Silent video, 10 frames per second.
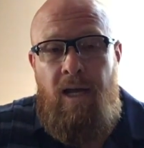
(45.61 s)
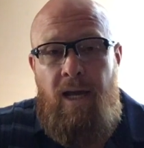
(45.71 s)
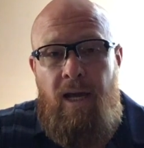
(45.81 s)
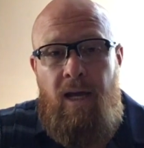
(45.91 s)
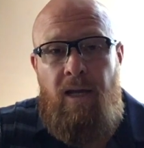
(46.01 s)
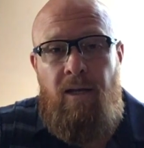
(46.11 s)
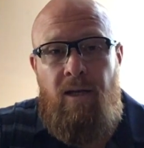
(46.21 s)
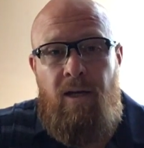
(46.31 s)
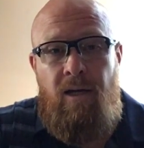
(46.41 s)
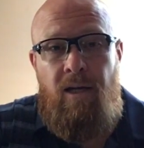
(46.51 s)
And
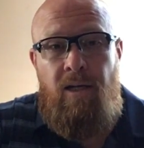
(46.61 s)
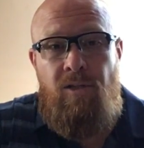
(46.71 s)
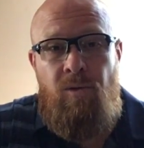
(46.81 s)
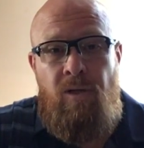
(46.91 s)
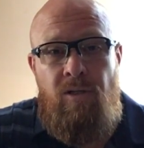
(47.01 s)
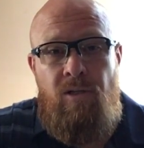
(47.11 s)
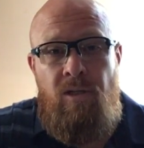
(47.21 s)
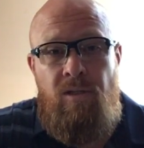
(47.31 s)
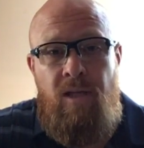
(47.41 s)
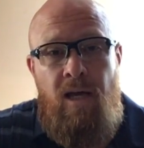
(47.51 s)
uh, so he's,
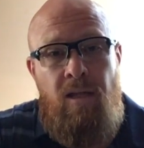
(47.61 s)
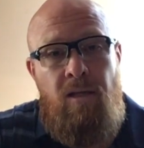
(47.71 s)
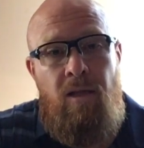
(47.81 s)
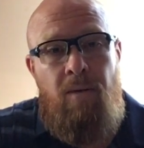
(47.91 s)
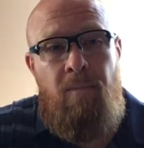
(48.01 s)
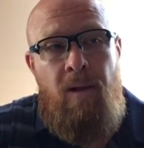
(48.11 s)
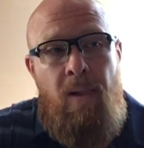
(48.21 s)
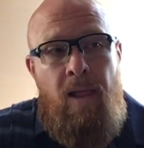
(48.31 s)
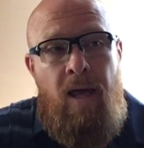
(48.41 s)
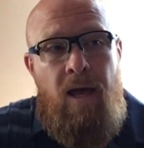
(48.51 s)
he's telling them
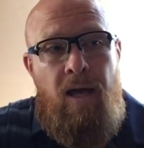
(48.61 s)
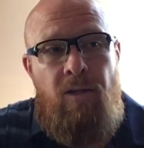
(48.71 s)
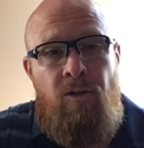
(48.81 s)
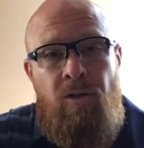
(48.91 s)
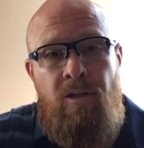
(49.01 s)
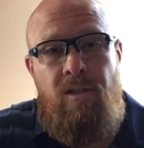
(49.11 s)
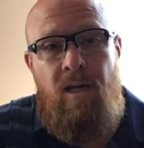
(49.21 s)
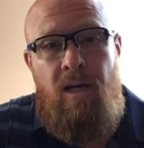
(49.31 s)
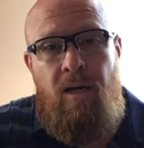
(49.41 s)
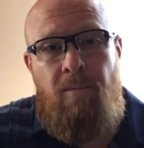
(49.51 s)
uh, during this
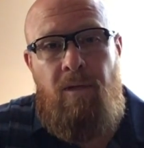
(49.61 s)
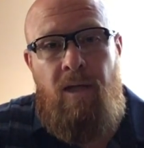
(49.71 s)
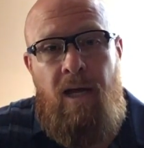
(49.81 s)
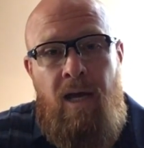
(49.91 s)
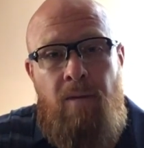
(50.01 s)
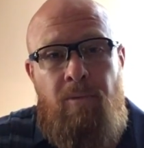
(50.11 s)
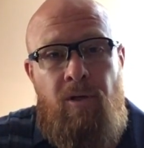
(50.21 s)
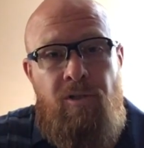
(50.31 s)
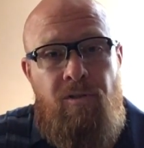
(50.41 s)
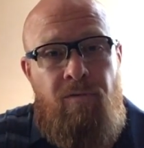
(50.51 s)
time on how to
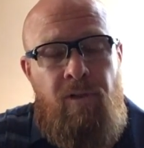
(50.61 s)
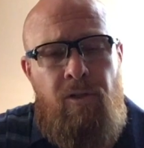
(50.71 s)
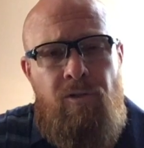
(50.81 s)
persevere.